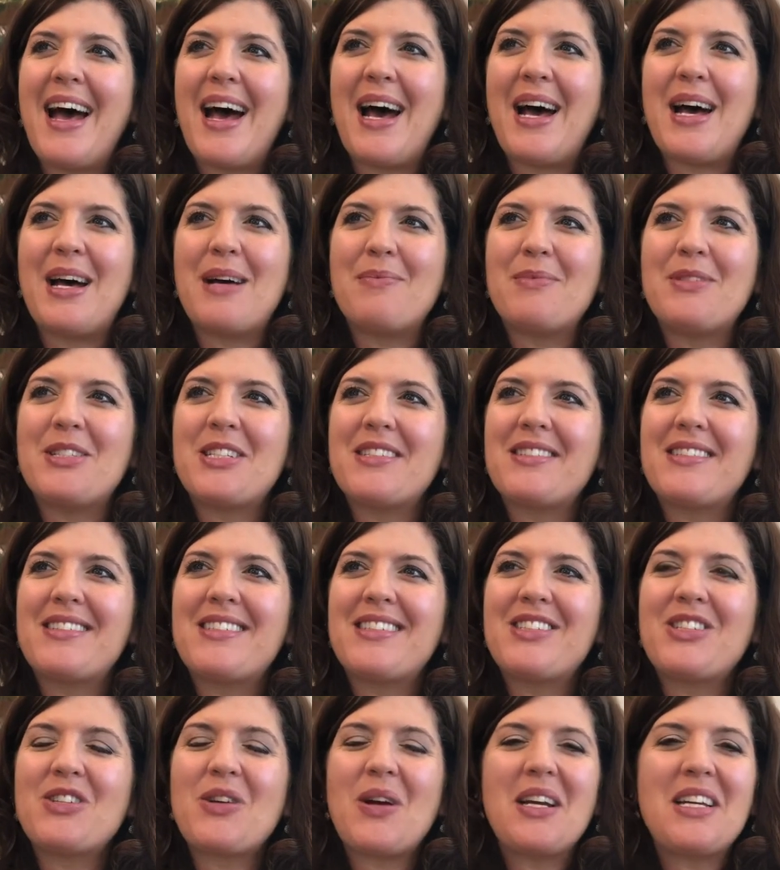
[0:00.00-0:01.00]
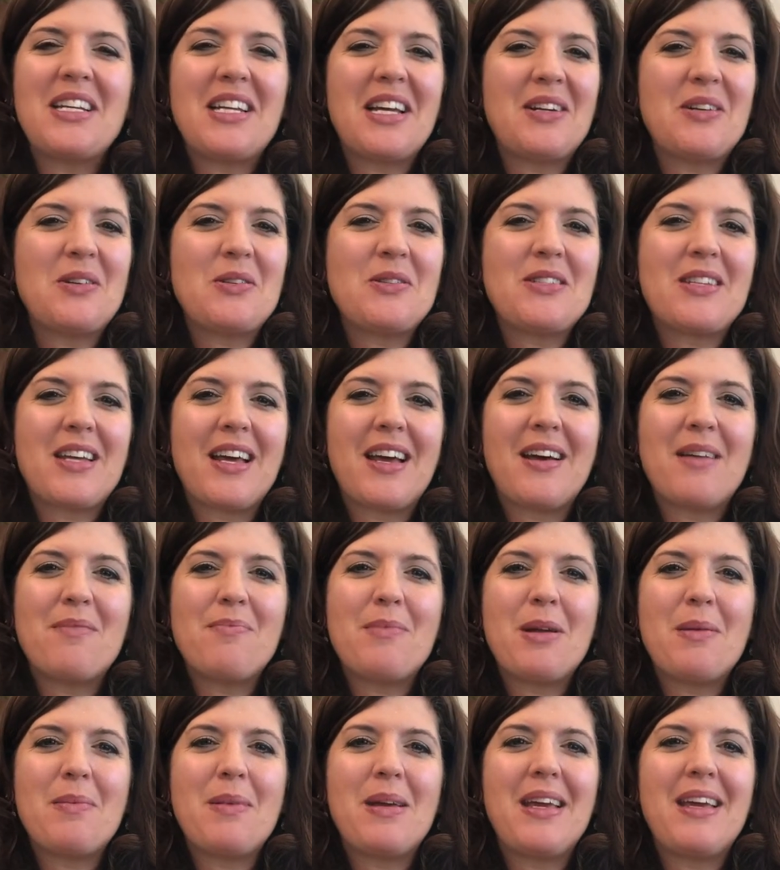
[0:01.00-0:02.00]
and just trying to understand
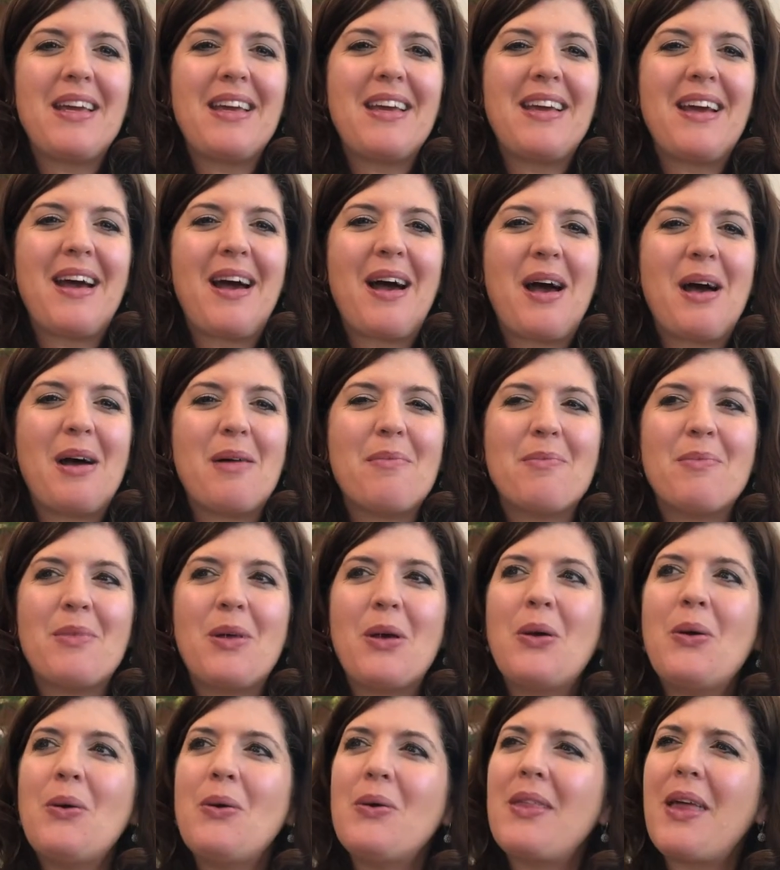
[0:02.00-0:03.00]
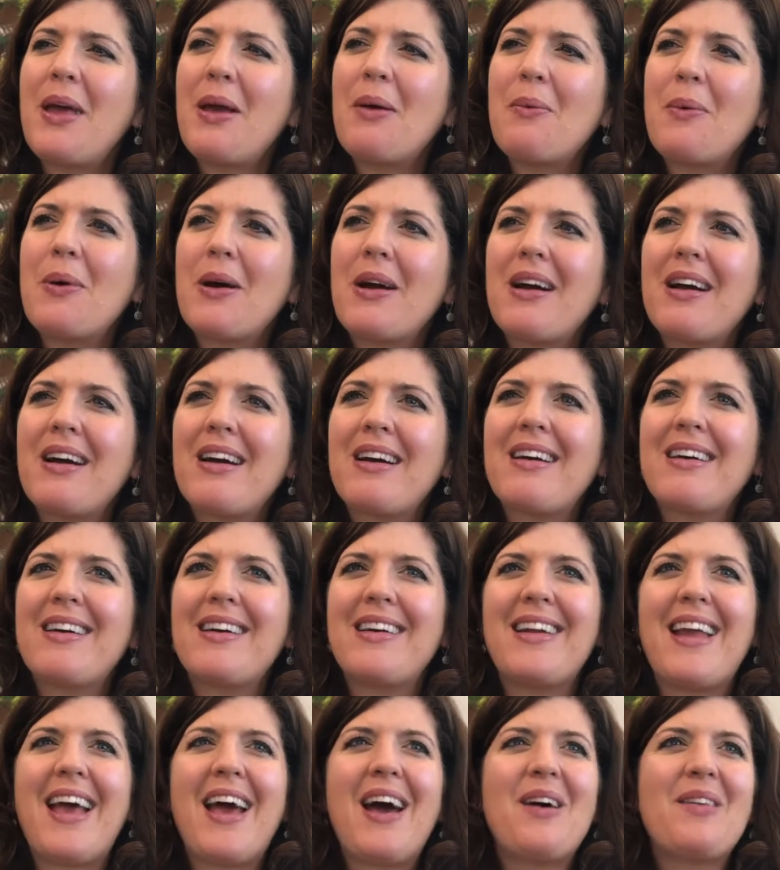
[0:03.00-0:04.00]
maybe who they were
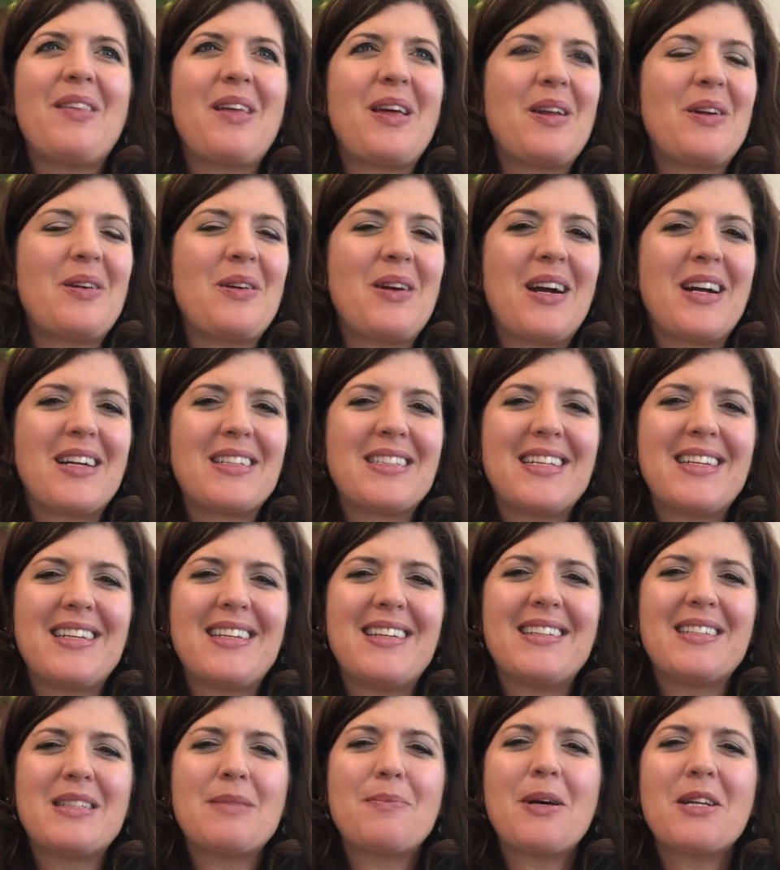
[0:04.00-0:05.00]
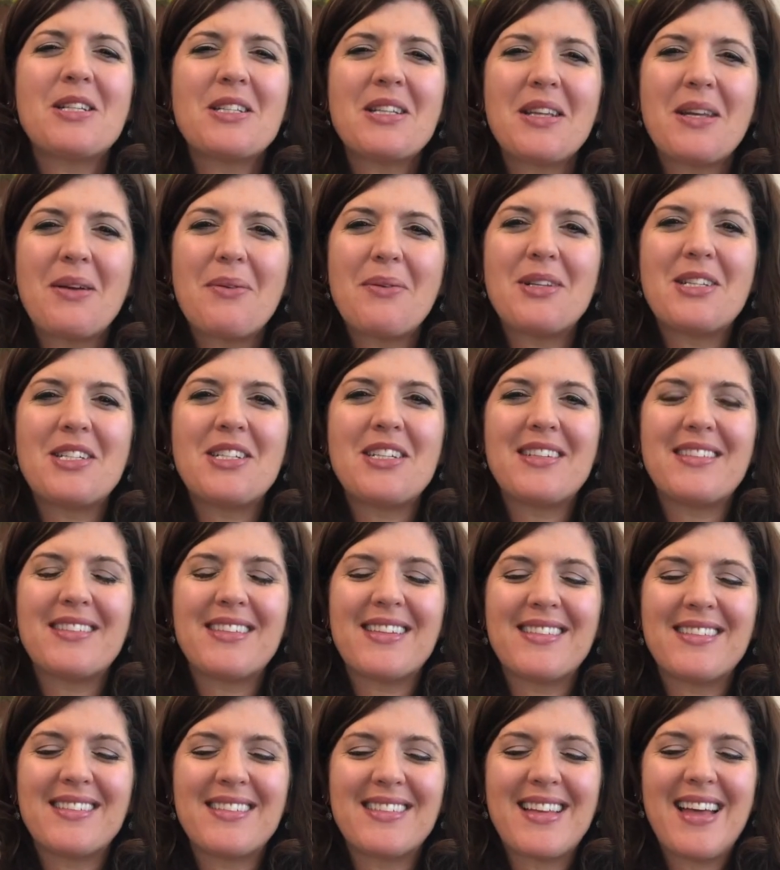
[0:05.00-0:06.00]
and how they interacted, especially with
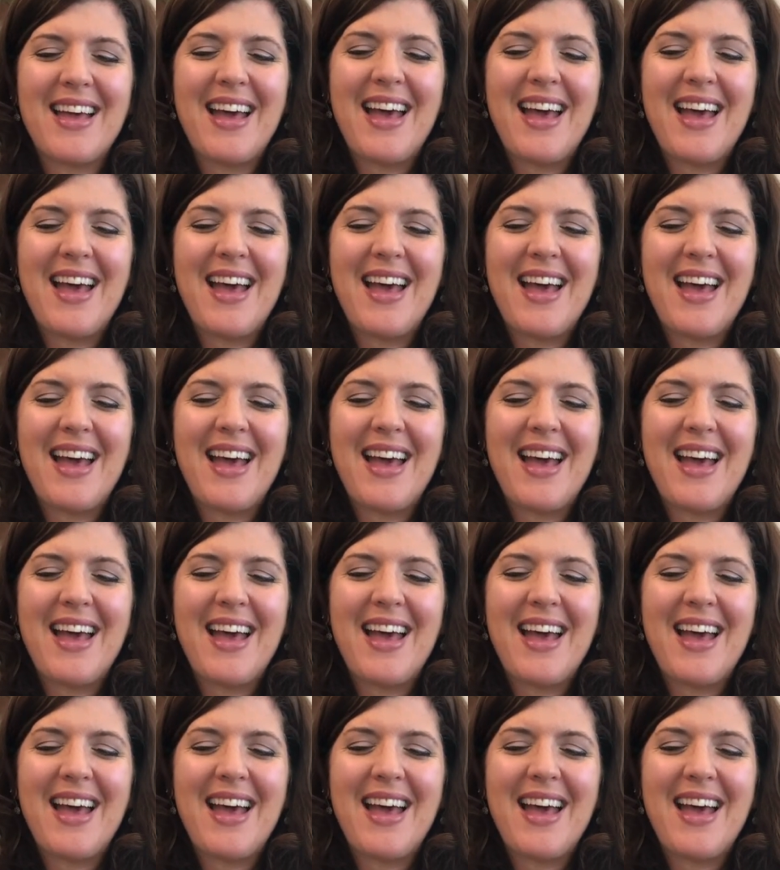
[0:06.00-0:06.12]
Jesus.